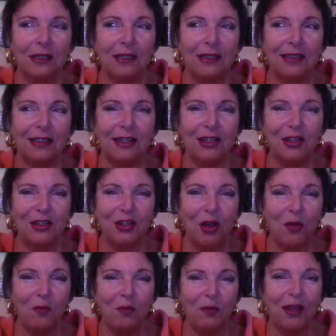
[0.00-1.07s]
that you
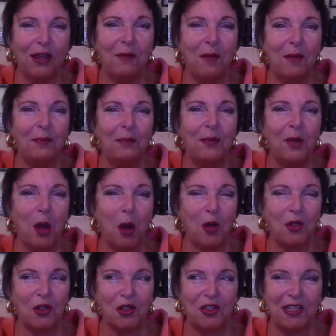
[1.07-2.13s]
don't become
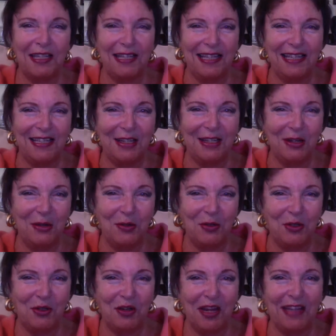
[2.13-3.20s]
obnoxious in this new
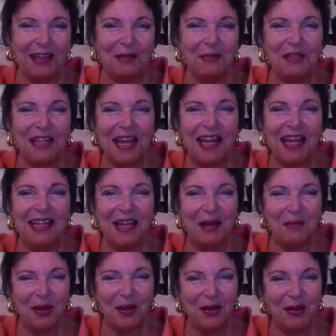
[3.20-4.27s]
strength. I'm saying that
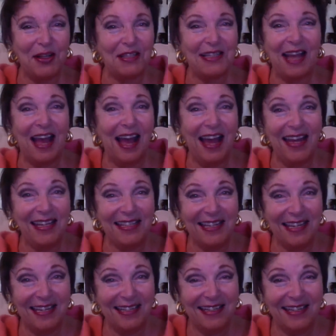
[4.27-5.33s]
because I
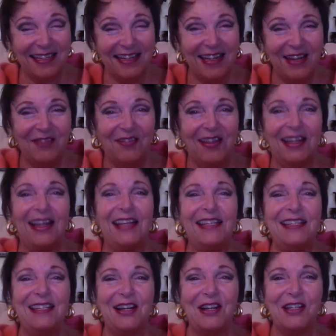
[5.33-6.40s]
did. When I
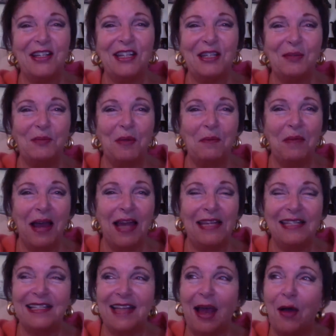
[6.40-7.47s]
started to be
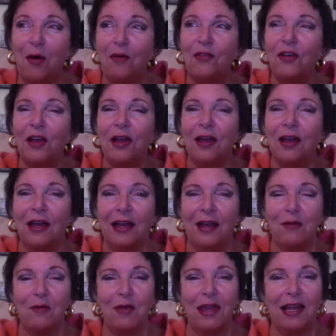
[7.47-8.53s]
myself, I
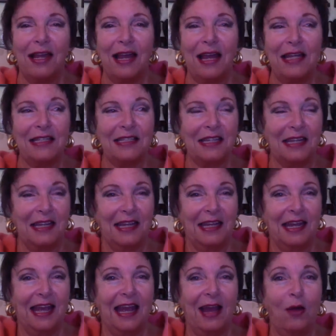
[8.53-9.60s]
realized
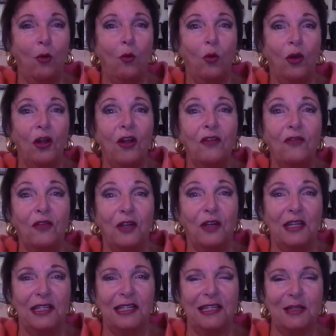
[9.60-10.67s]
how wonderful
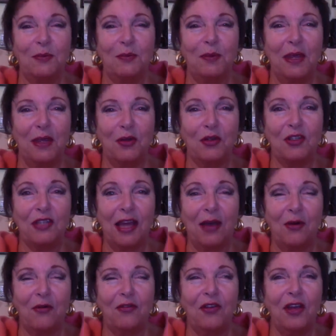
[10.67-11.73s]
it is to be
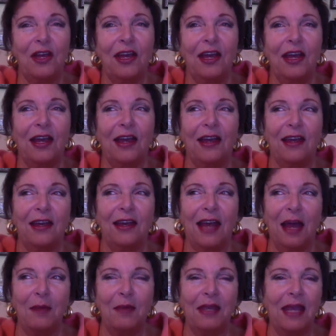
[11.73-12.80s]
yourself.
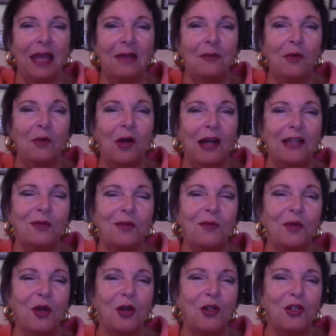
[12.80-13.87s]
I became quite
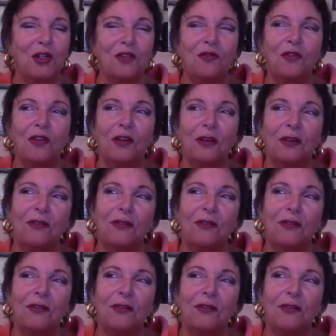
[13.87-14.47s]
obnoxious for